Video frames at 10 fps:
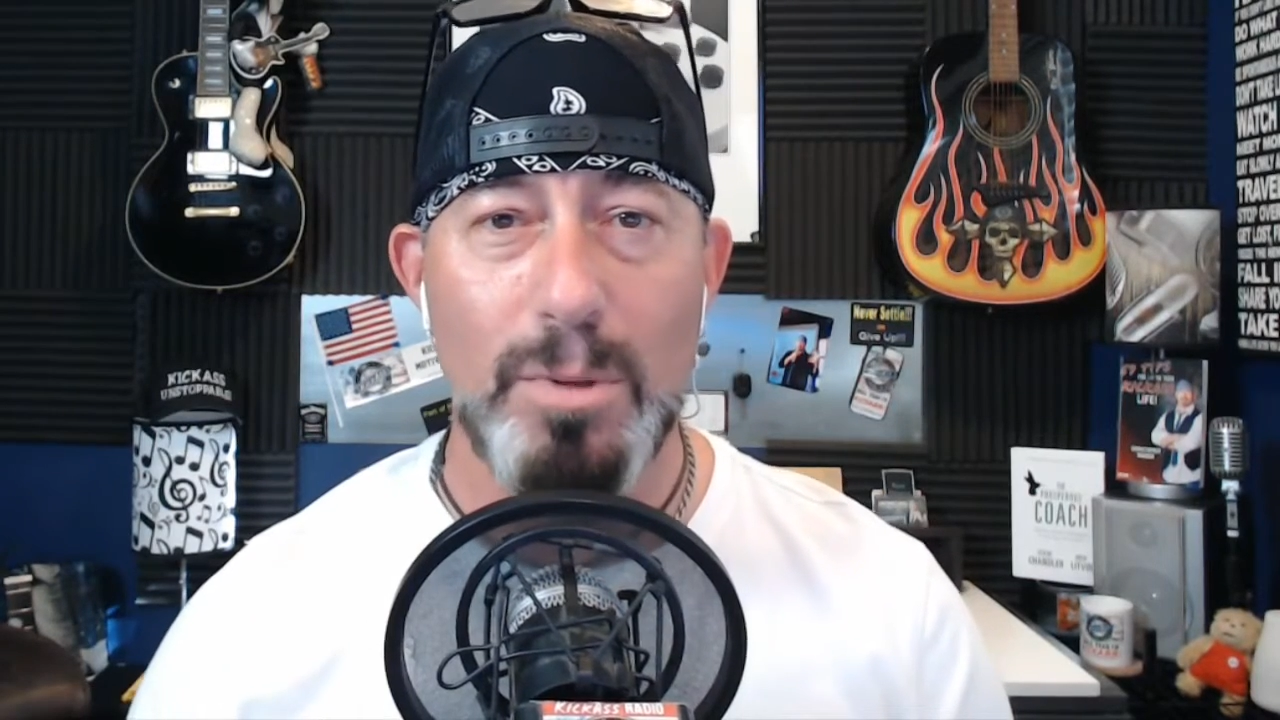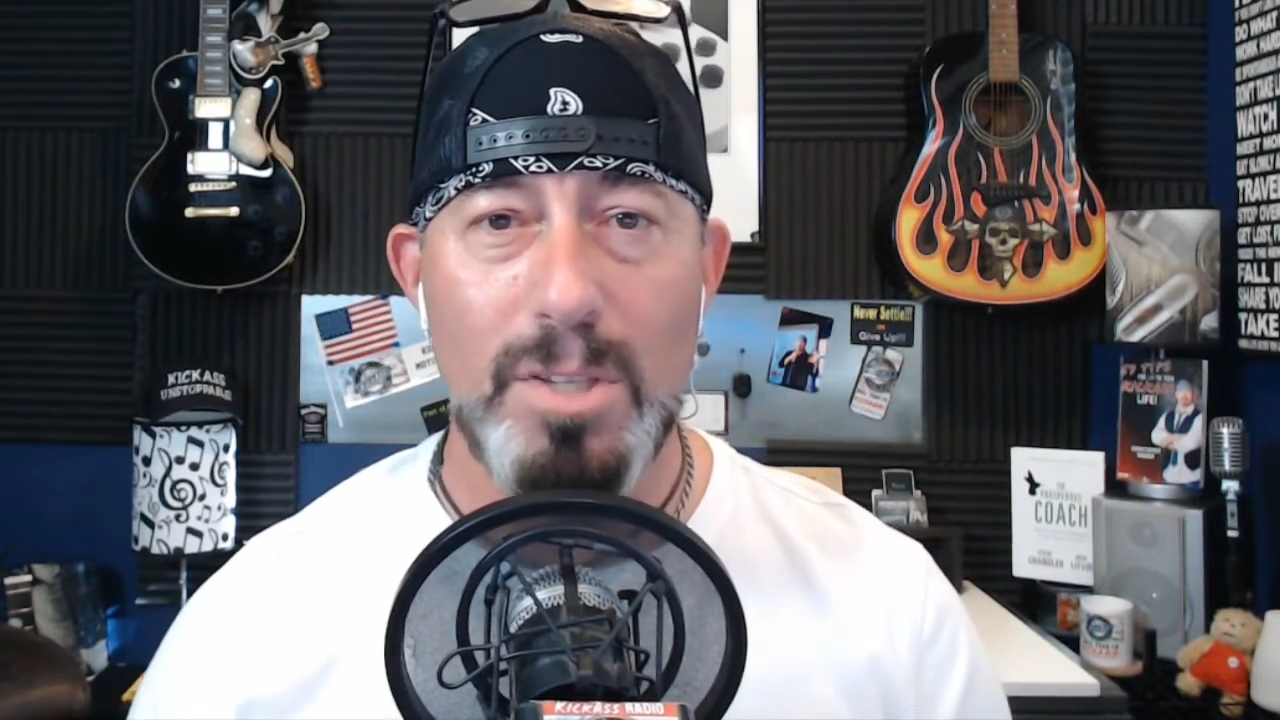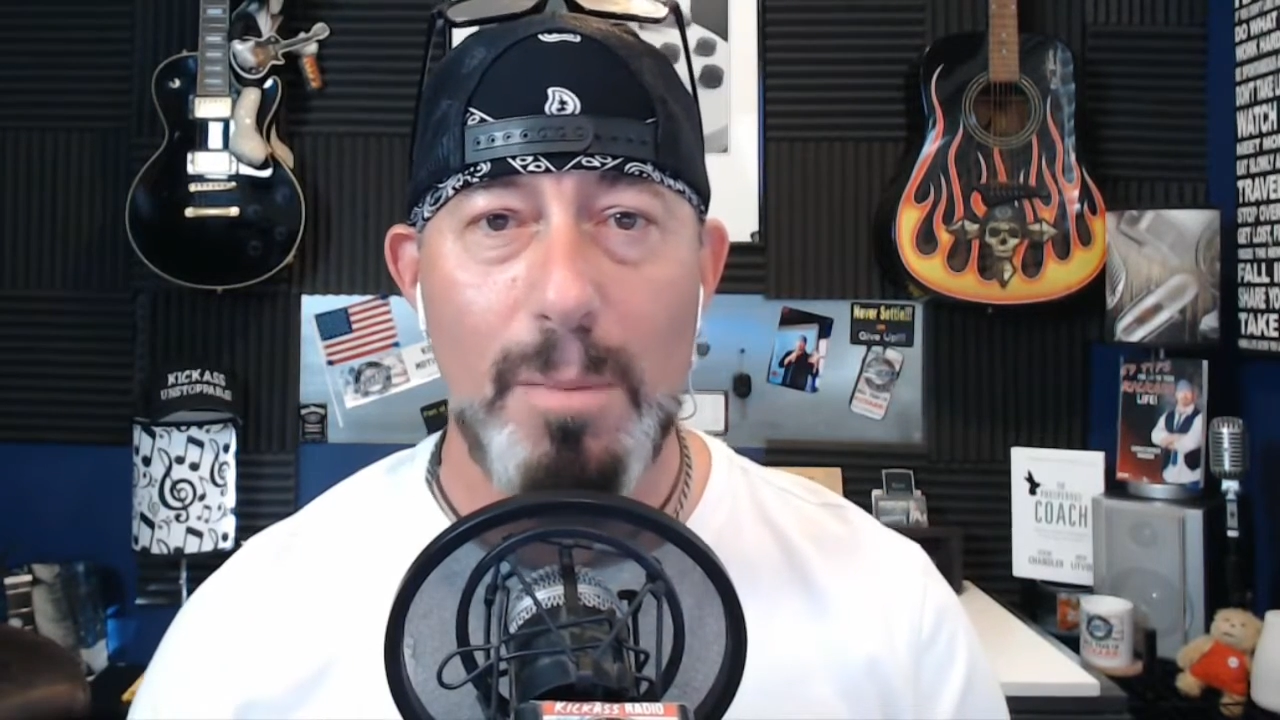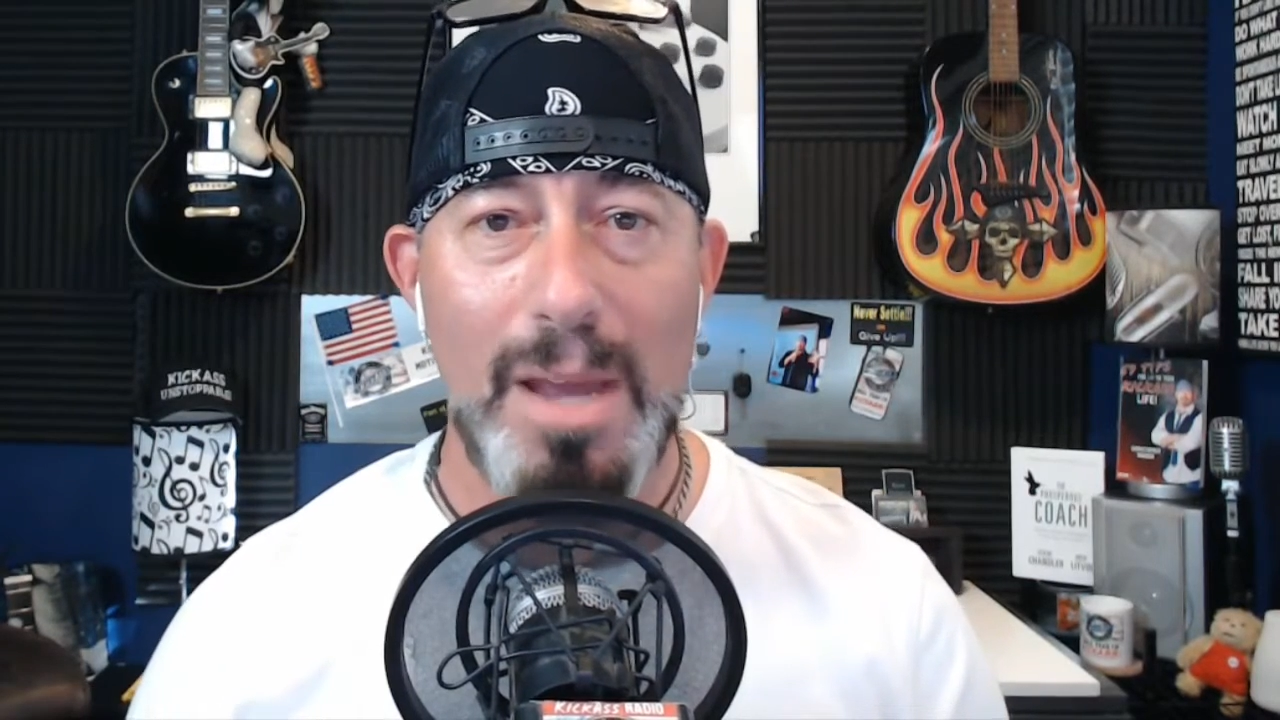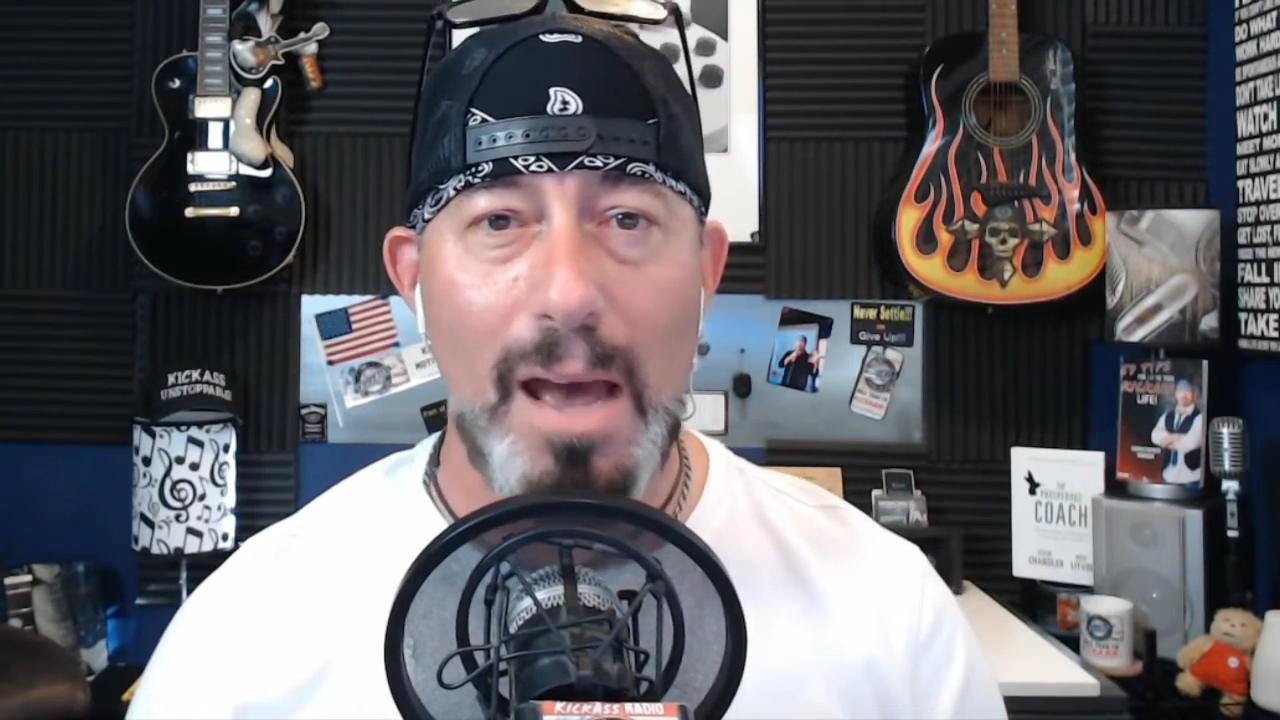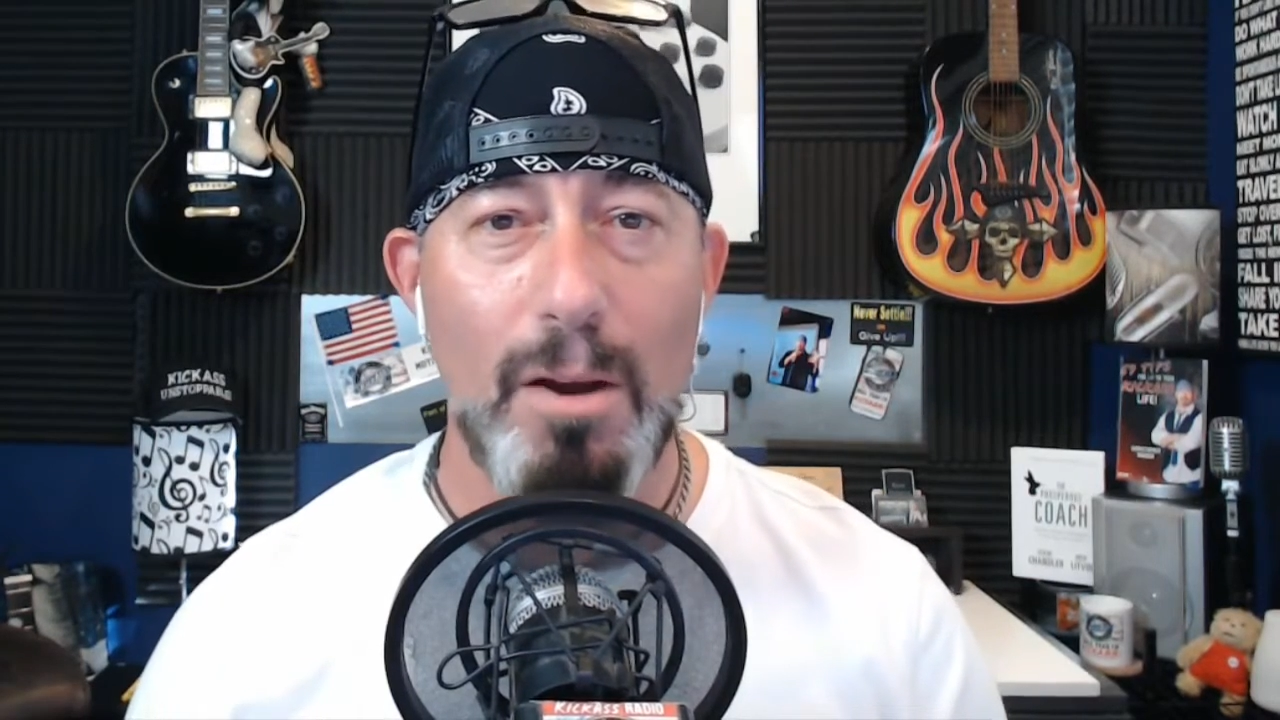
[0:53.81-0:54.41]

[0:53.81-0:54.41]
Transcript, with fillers: tell me how